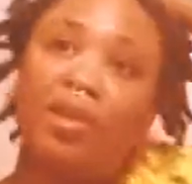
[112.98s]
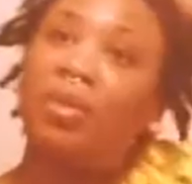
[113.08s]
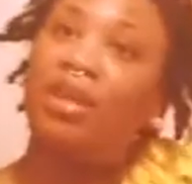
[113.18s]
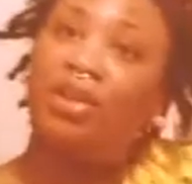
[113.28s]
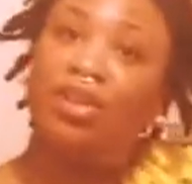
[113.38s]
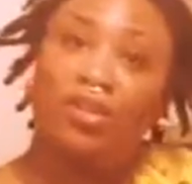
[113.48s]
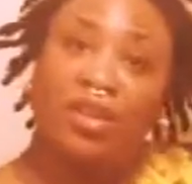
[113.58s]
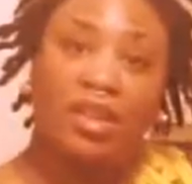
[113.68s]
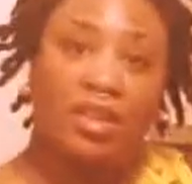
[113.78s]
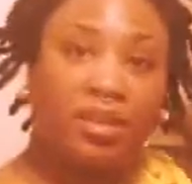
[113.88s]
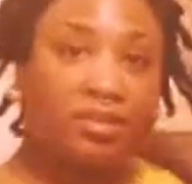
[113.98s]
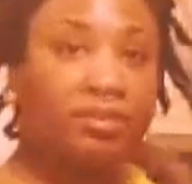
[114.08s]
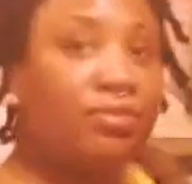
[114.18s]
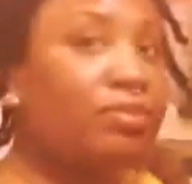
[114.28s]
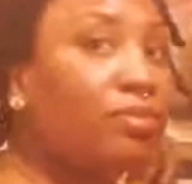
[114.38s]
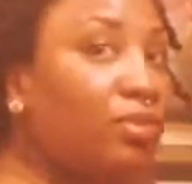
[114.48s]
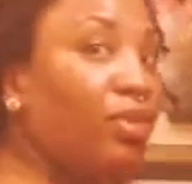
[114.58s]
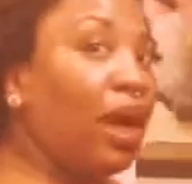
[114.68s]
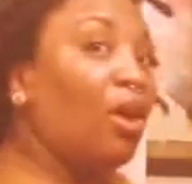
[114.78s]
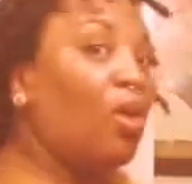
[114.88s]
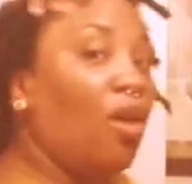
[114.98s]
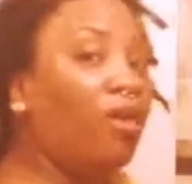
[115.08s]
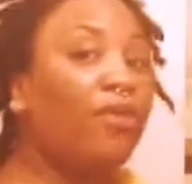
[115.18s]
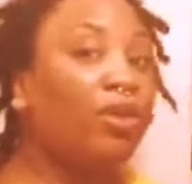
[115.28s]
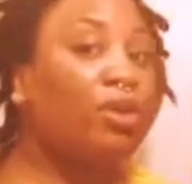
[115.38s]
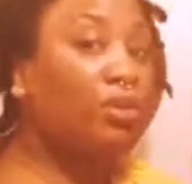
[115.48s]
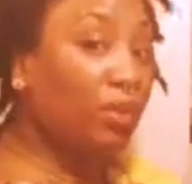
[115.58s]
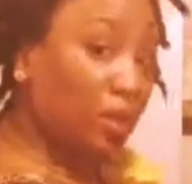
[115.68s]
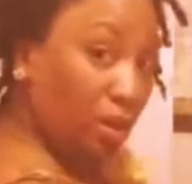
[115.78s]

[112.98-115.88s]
Let me give you 360 before I go off on you.